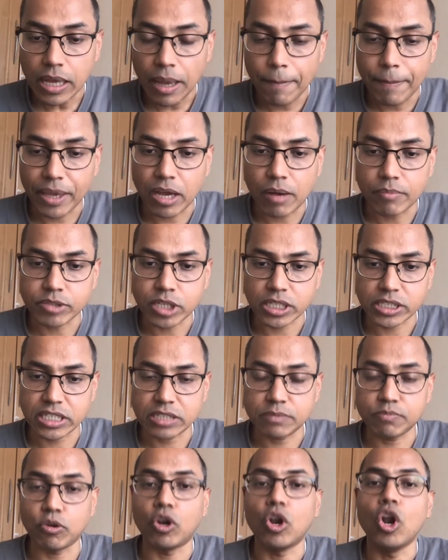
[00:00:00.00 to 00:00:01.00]
become
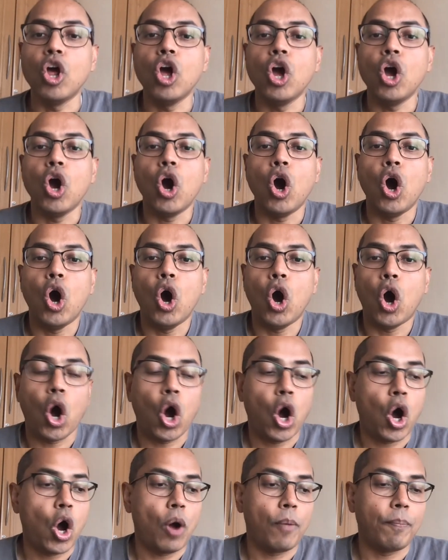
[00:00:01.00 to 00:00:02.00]
successful
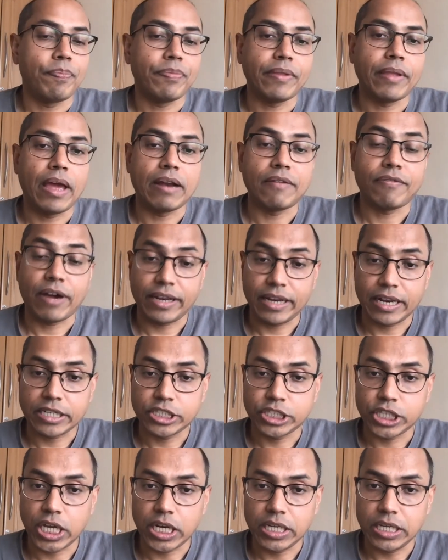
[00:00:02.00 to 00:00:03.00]
and
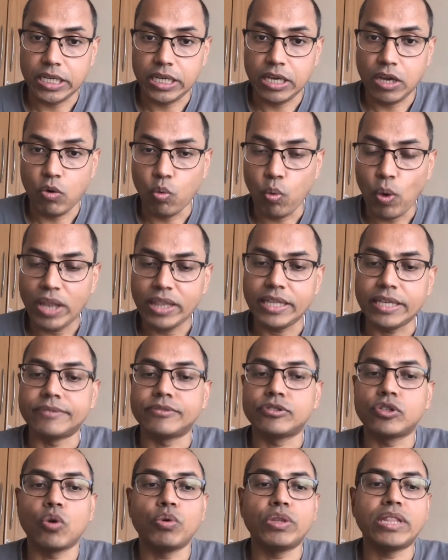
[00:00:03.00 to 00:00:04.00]
financially wealthy.
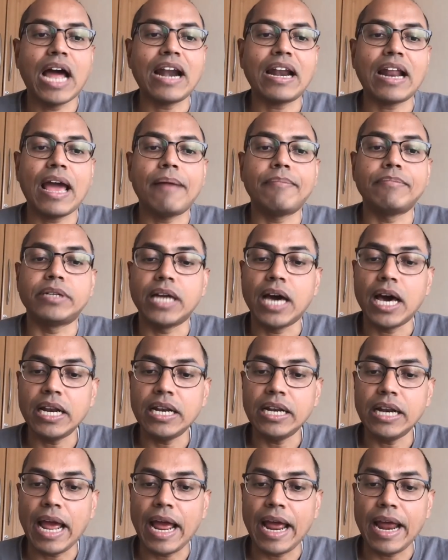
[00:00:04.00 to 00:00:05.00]
So with that, I am
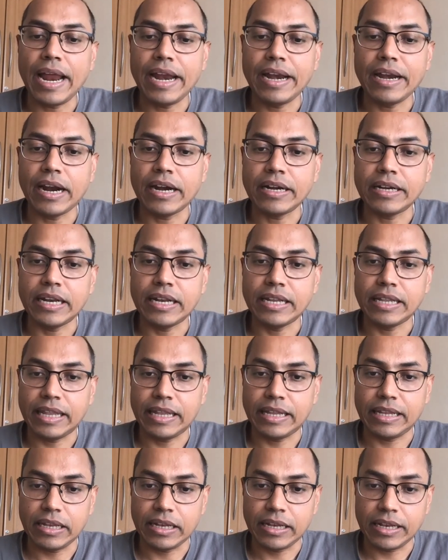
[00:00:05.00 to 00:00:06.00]
done, and until
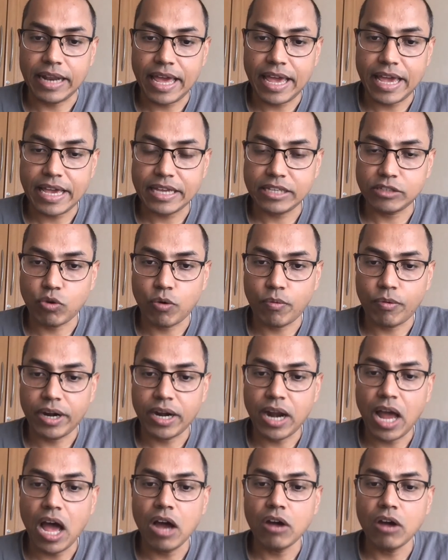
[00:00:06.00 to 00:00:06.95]
next, over and out.